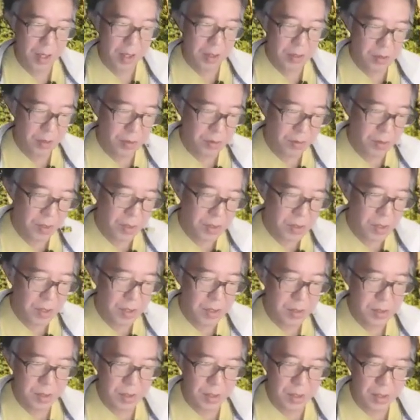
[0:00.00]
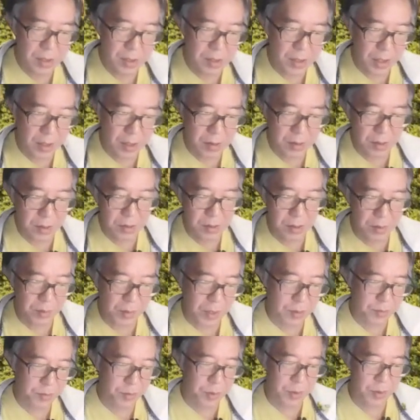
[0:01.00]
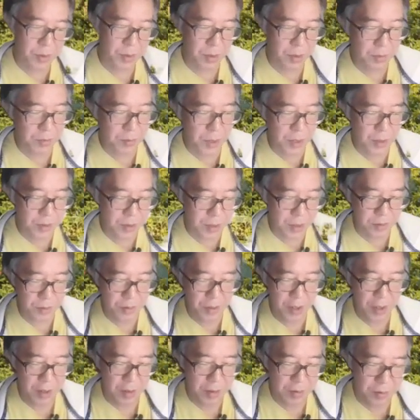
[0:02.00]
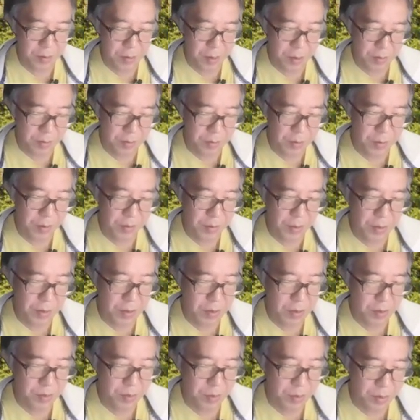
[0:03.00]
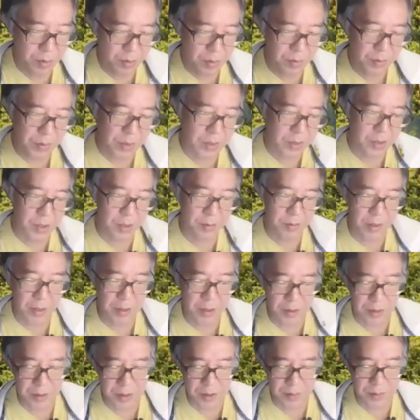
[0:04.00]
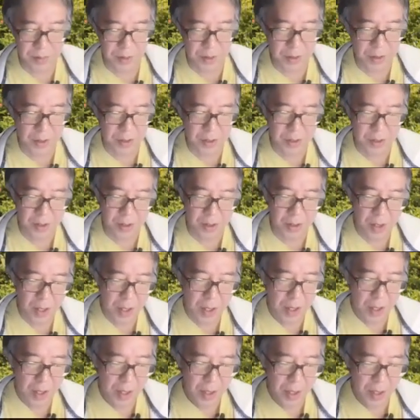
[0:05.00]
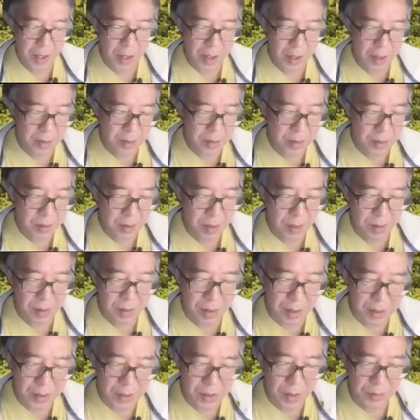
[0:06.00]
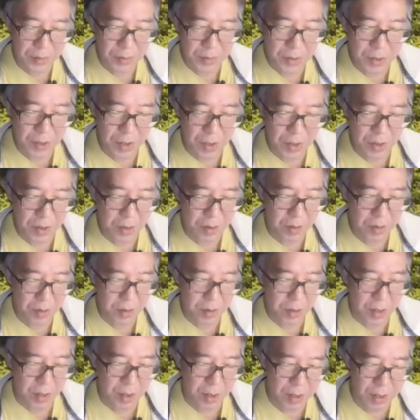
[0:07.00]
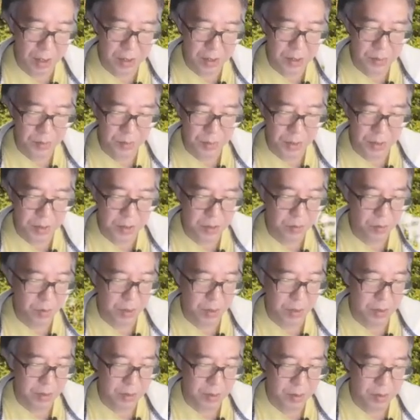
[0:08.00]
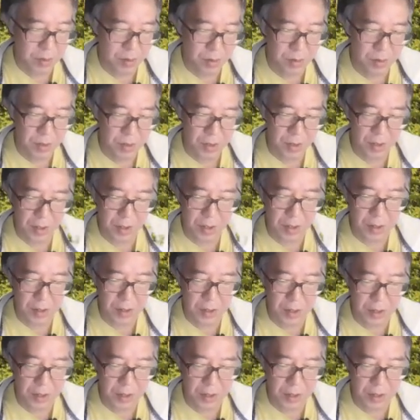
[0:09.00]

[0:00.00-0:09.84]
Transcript: so this is the cyclotomic polynomial that we want to prove its irreducibility. And now I substitute s plus 1 to t. S